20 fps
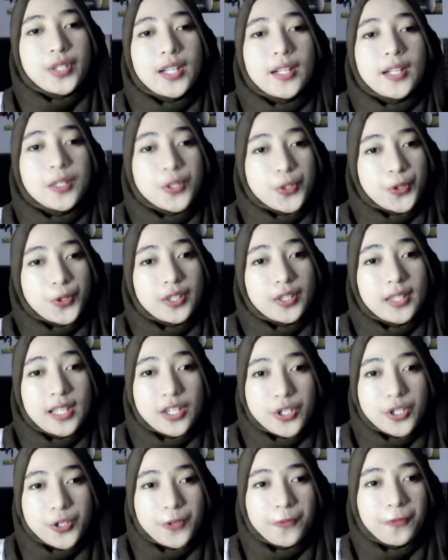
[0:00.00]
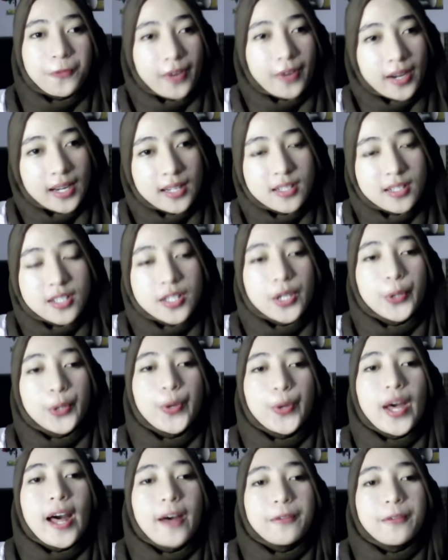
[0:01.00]
also teach your friends who
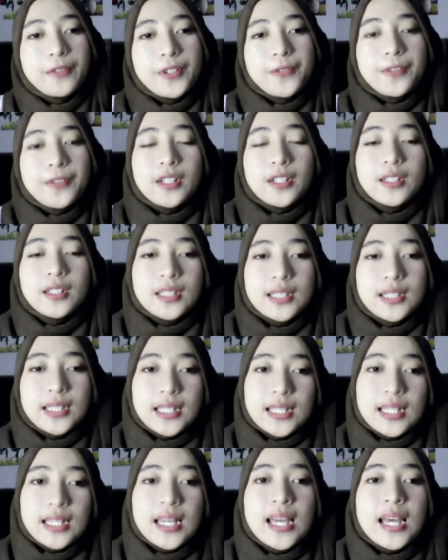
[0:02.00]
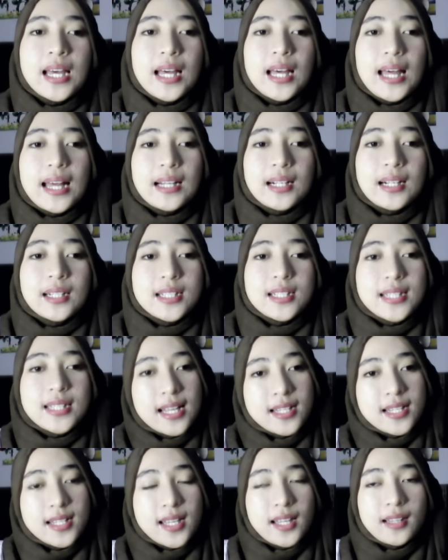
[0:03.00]
have difficulty
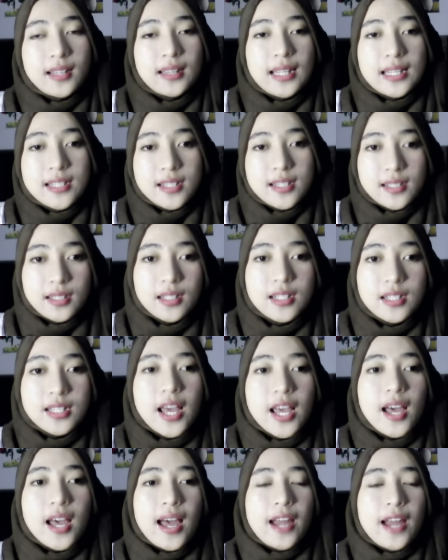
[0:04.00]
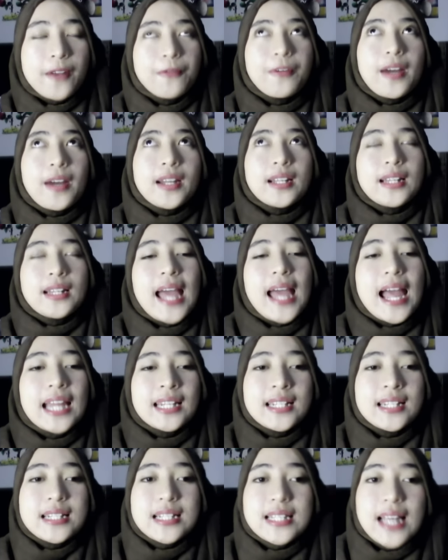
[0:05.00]
accessing lessons. And finally, I
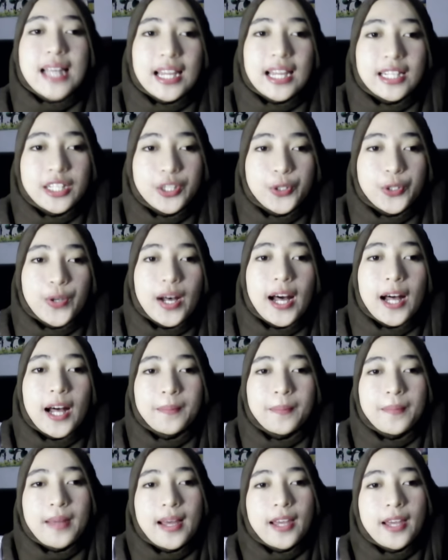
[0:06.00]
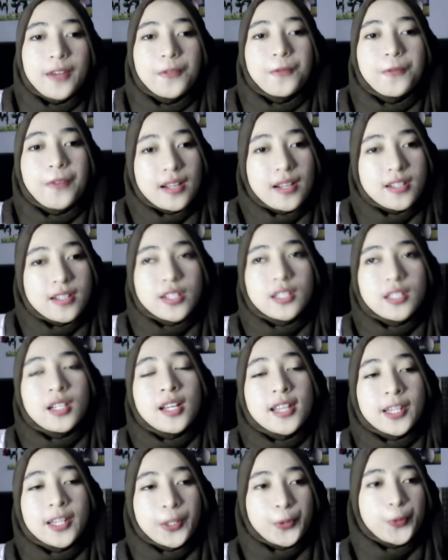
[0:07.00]
decided to help my friends
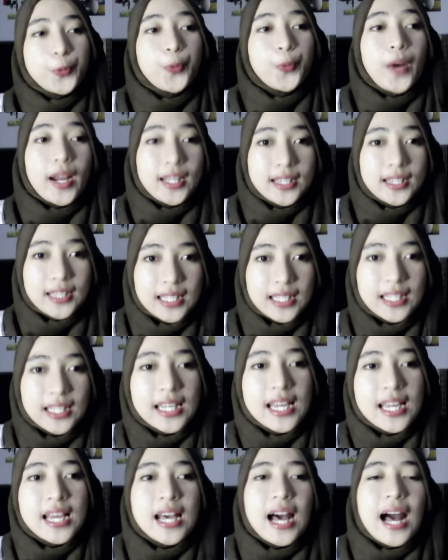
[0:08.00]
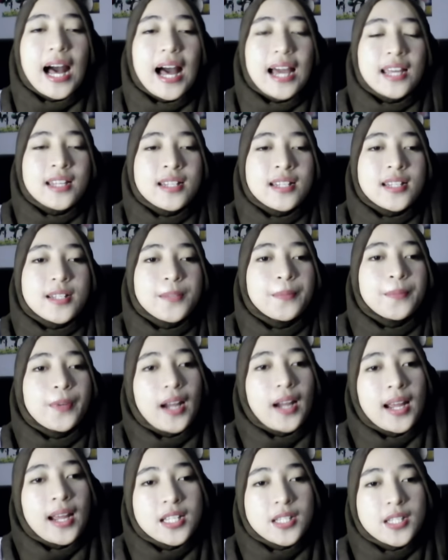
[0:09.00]
through writing. I
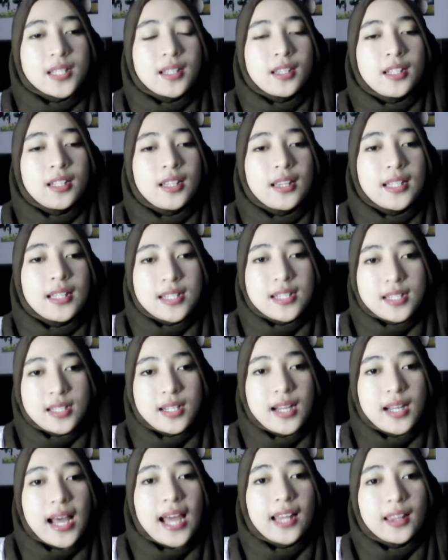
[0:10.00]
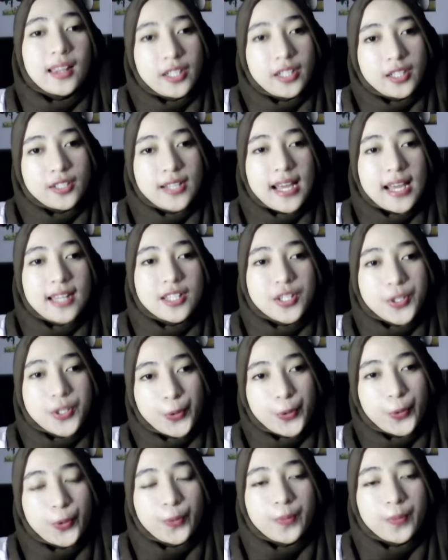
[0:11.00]
summarized the lesson I learned at
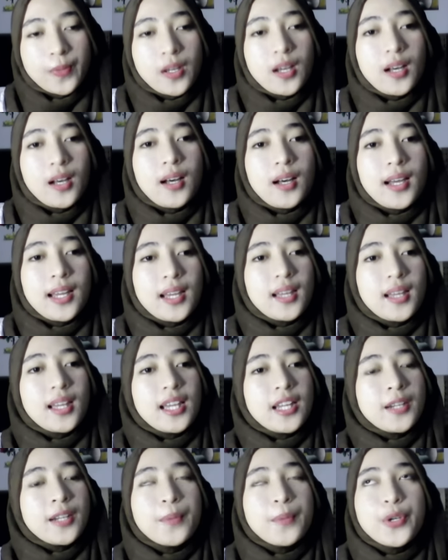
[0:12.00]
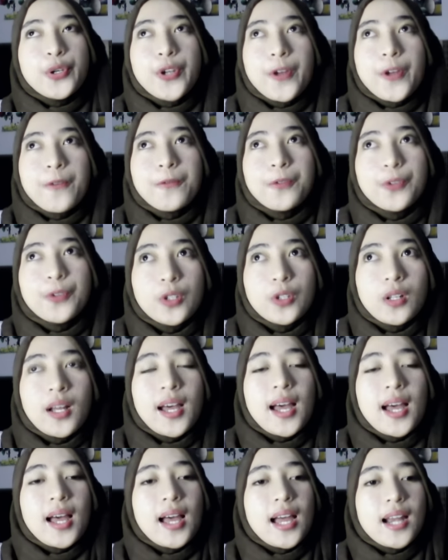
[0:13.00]
school in beautiful
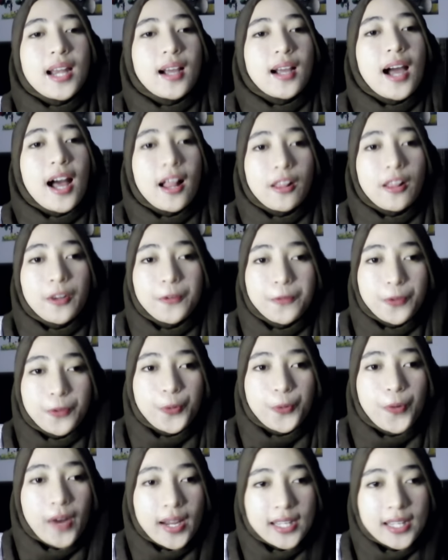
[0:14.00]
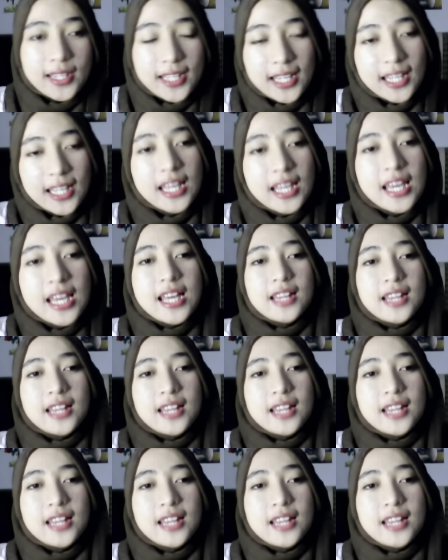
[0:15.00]
and colorful writing. Mm-hmm.